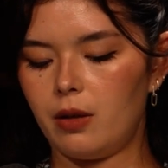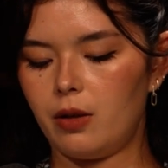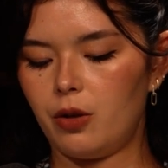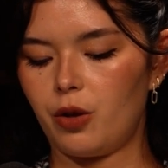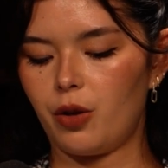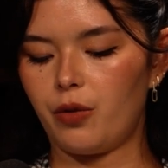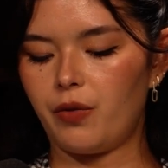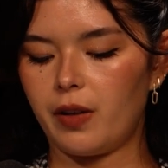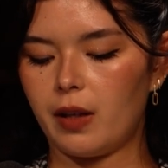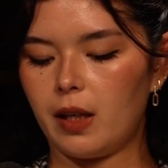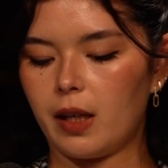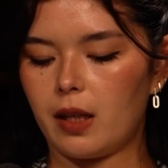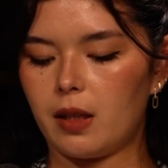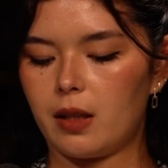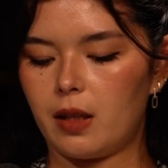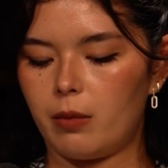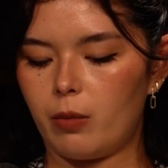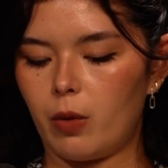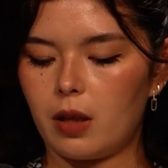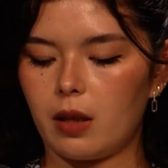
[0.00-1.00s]
do you feel like
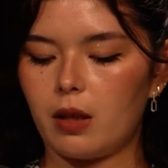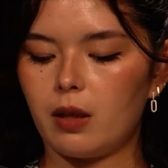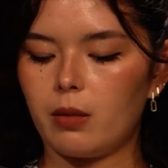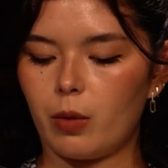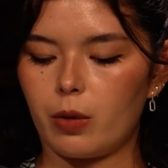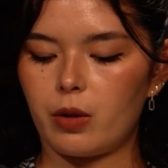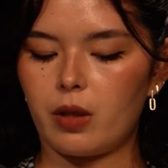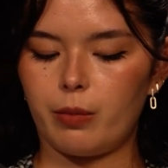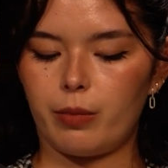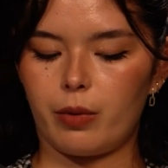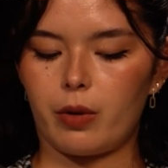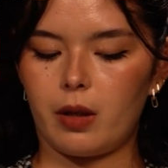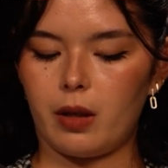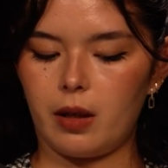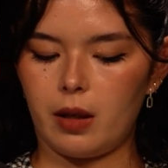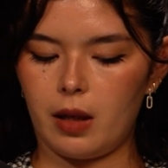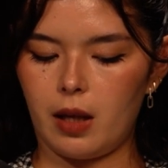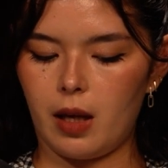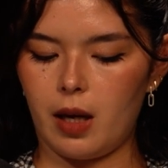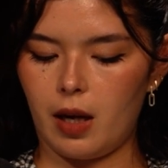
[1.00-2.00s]
is the single most
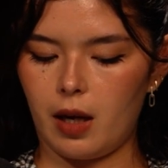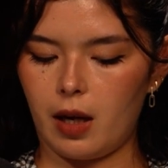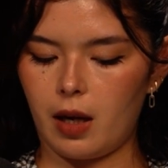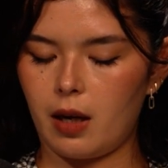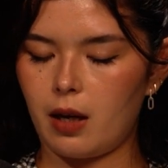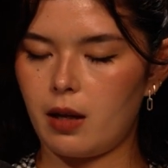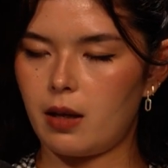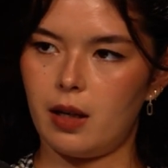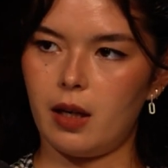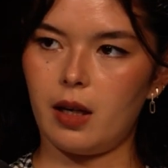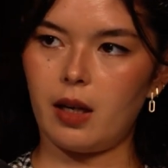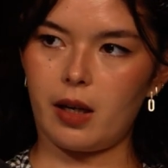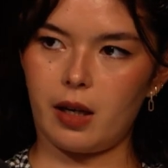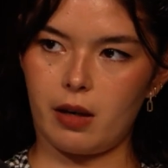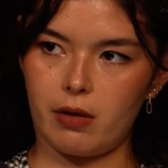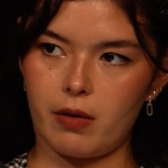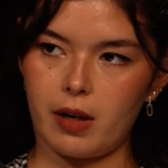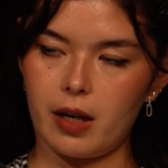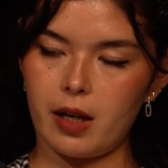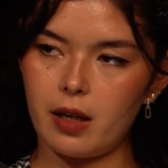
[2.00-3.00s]
important thing they need to
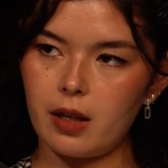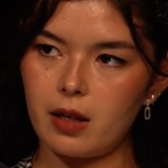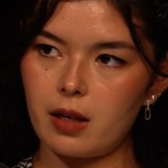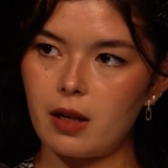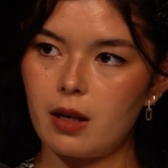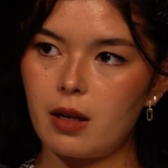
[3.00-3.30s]
get right?